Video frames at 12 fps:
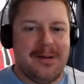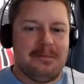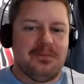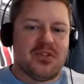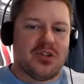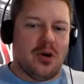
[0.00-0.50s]

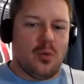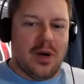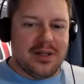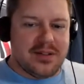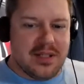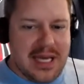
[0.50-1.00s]
So
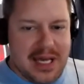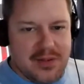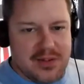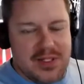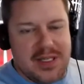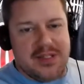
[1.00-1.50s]
once again,
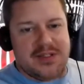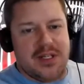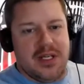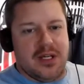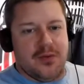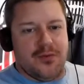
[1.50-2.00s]
the C D
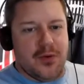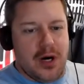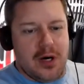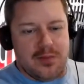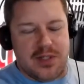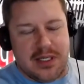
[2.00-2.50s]
C
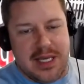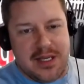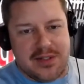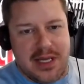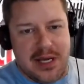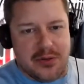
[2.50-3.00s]
confirms that
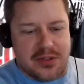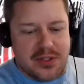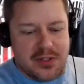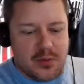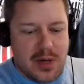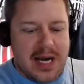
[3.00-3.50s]
Casey Hendrickson
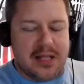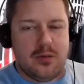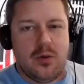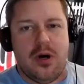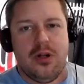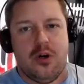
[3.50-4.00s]
is right.
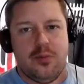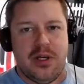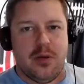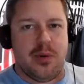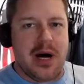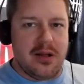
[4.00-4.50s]
You all owe me
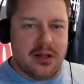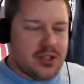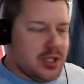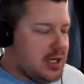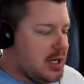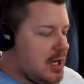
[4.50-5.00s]
an
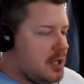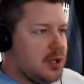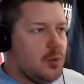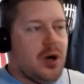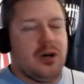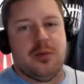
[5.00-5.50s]
apology.
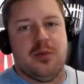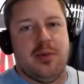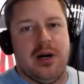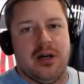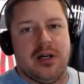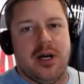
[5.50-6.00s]
You're welcome,
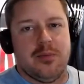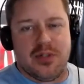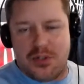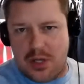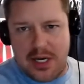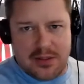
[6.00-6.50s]
America. I'm
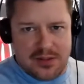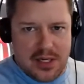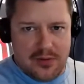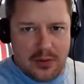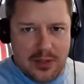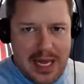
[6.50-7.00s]
just trying to
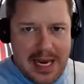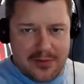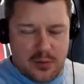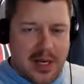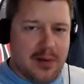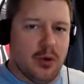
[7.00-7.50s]
save your
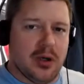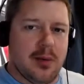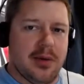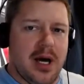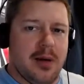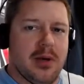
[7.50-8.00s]
lives. We have more
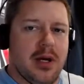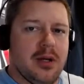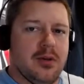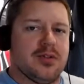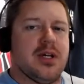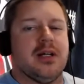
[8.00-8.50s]
coming up.
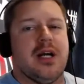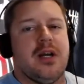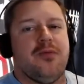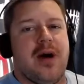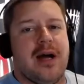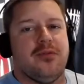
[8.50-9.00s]
News Talk
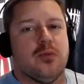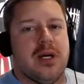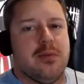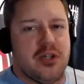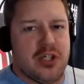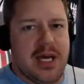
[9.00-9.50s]
ninety-five point
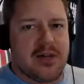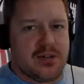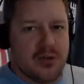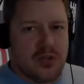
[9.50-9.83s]
three, Michiana's News